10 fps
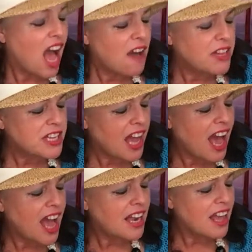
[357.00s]
of an
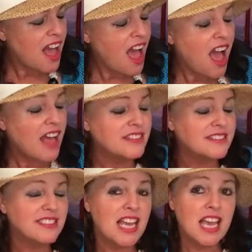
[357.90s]

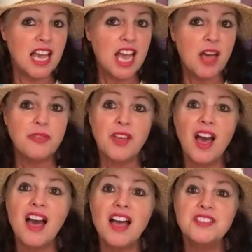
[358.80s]
island in
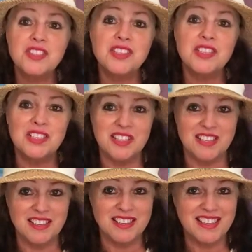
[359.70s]
the
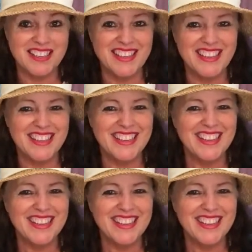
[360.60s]
sea.